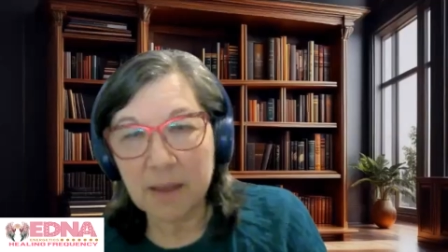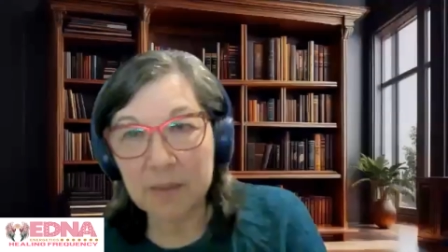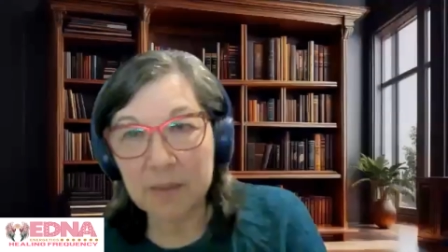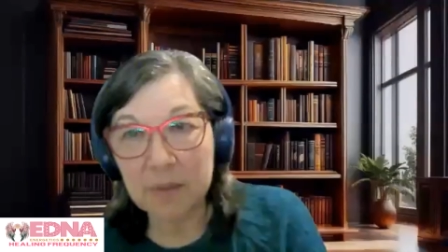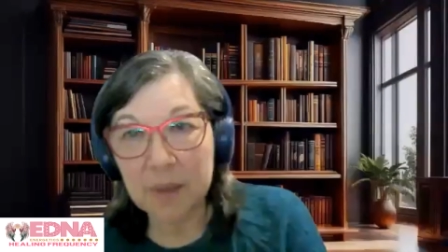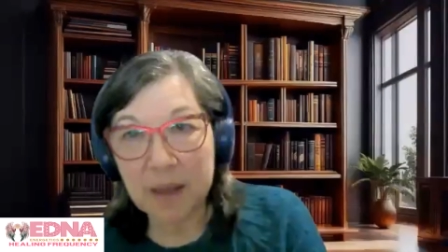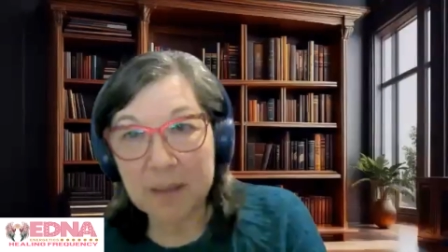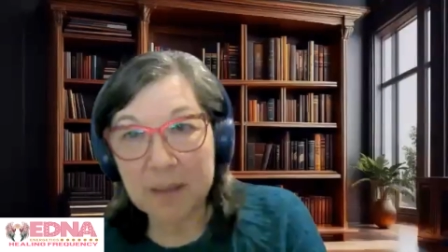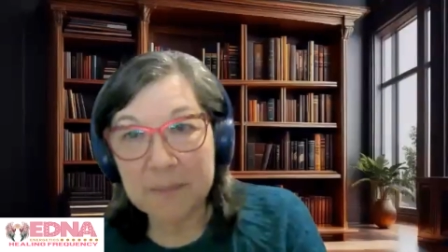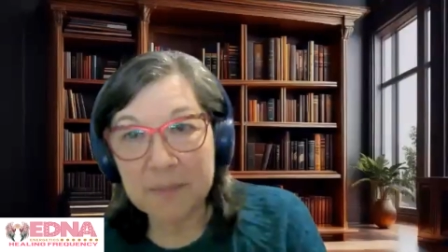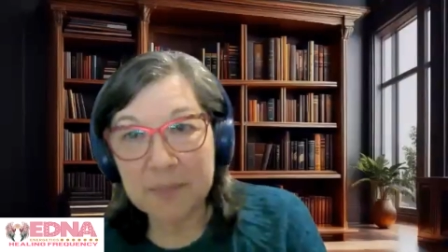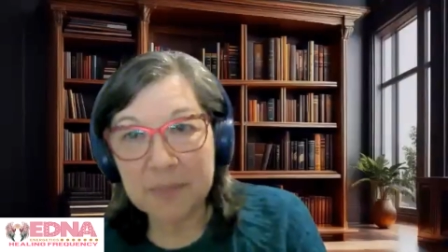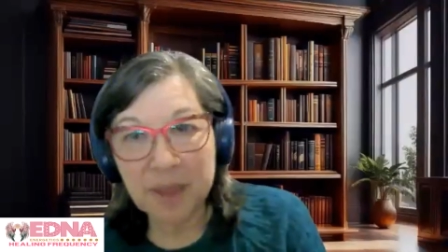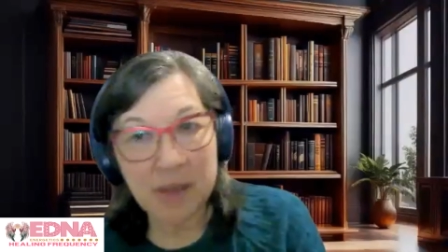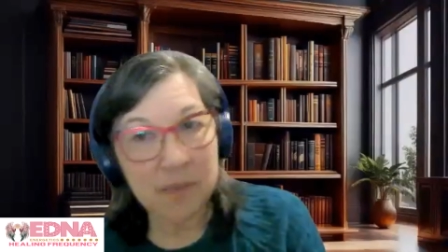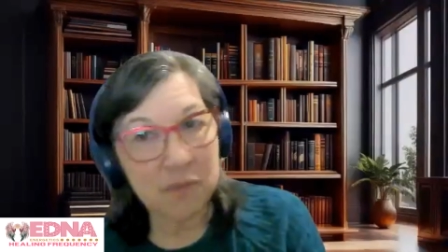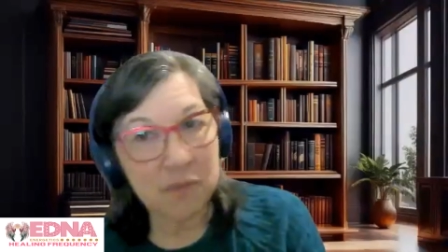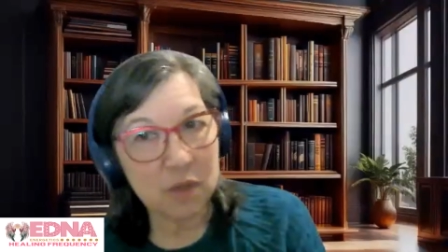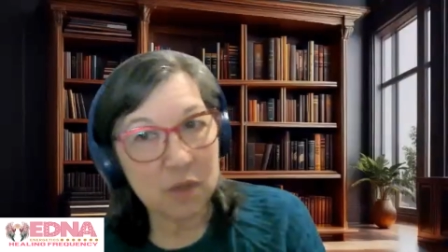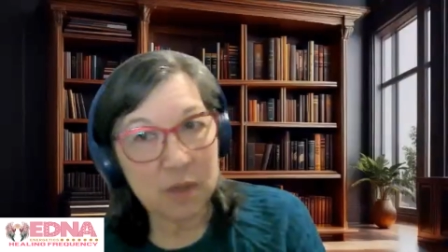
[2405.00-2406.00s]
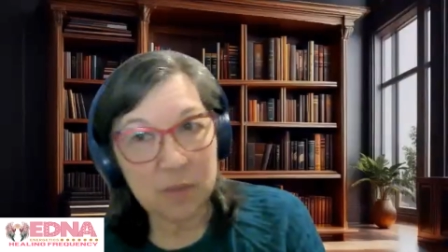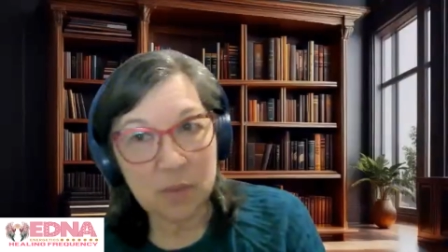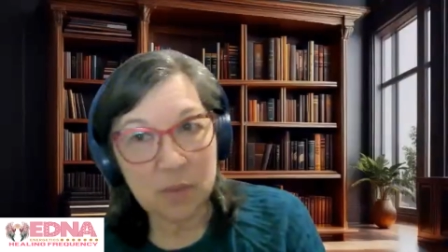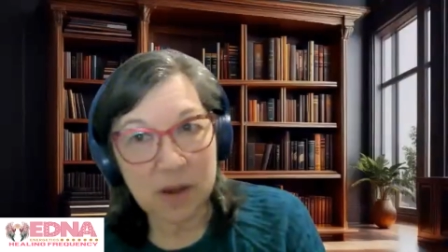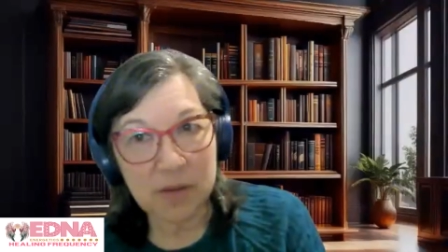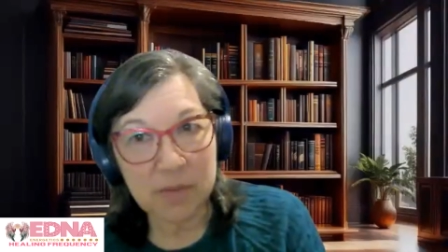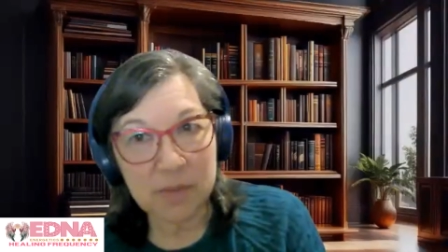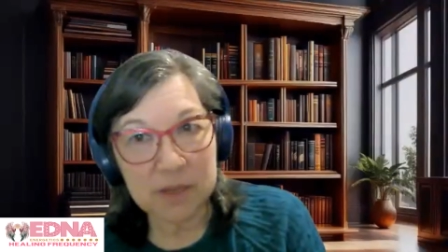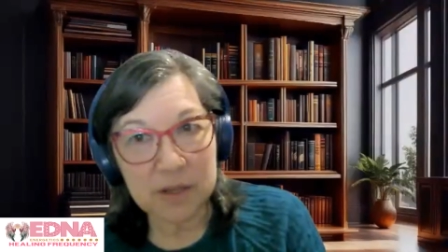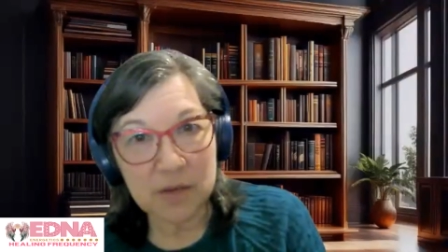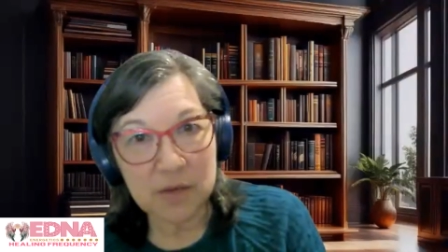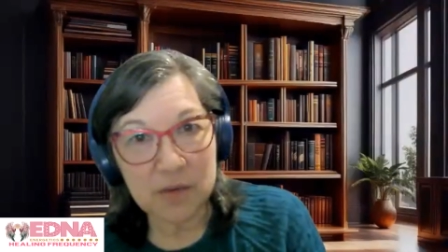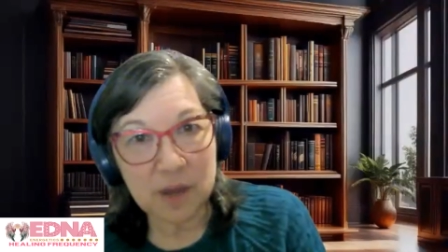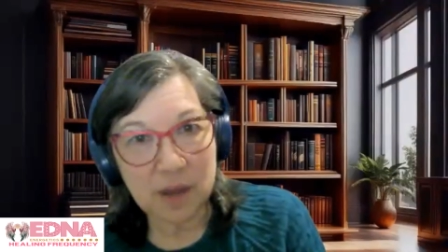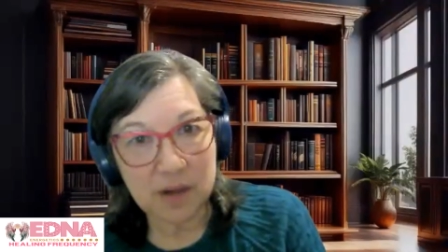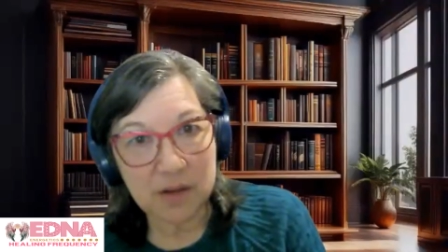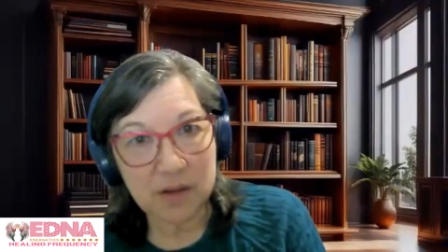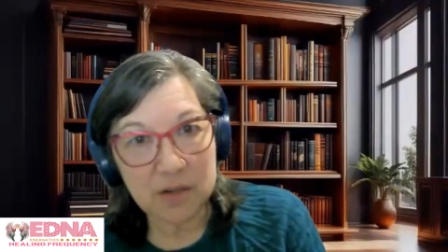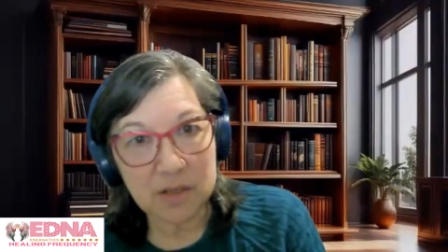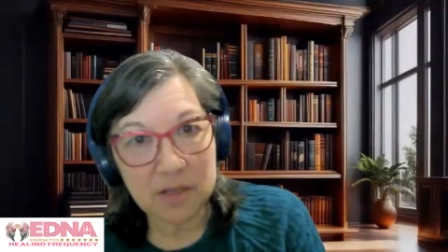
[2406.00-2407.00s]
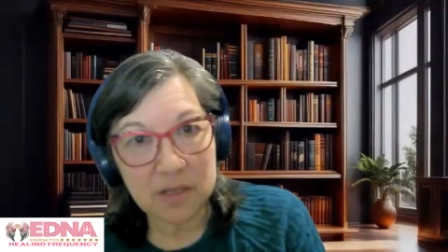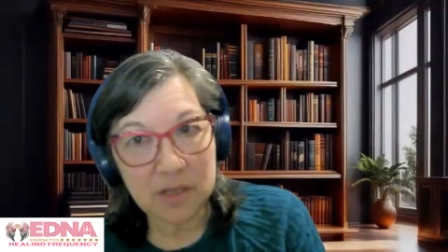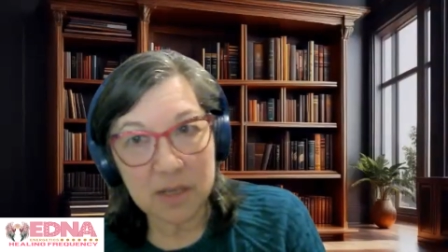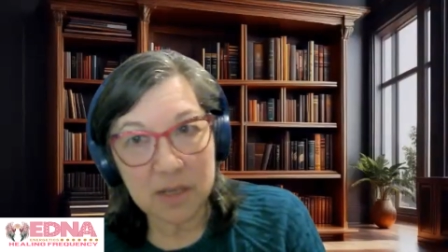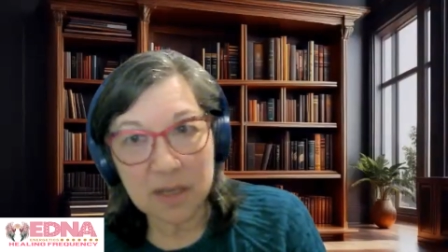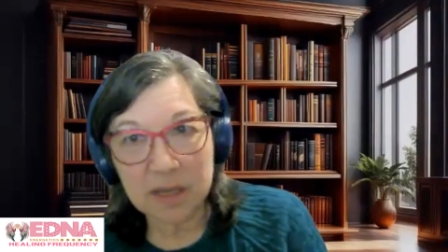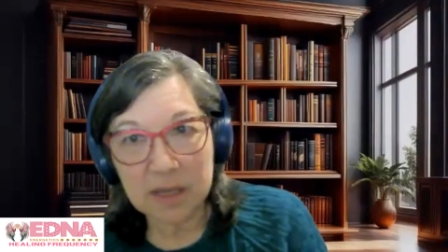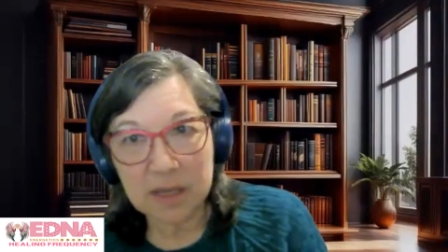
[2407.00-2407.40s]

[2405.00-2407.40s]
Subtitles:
I'm a mom. I'm really proud of my two daughters.